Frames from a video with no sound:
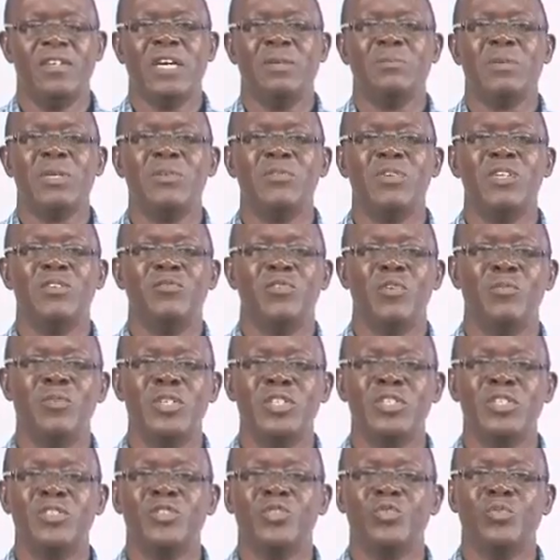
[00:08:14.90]
I'm giving
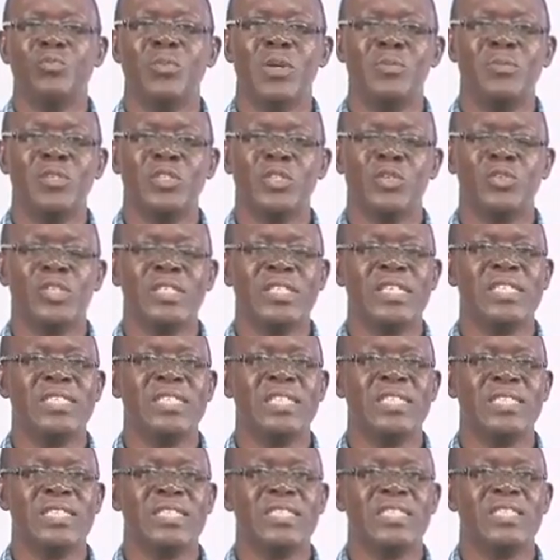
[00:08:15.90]
information to maybe security
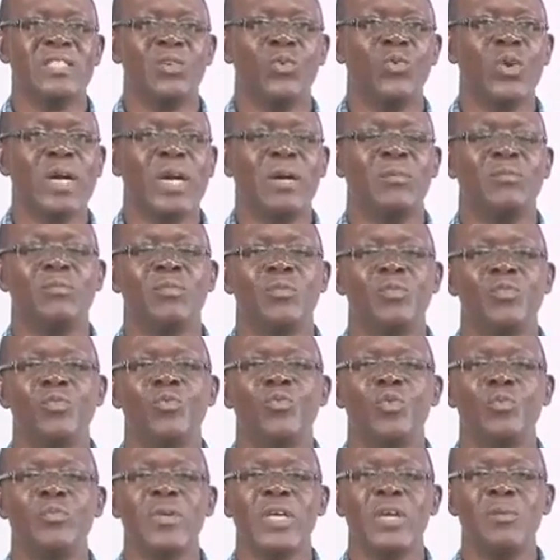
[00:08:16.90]
agencies who
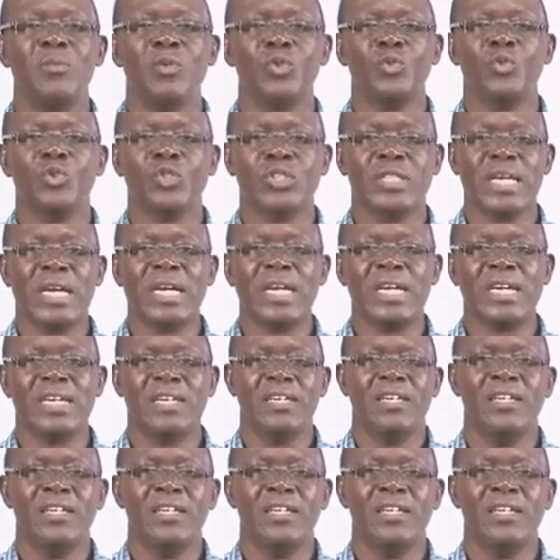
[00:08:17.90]
will be able to track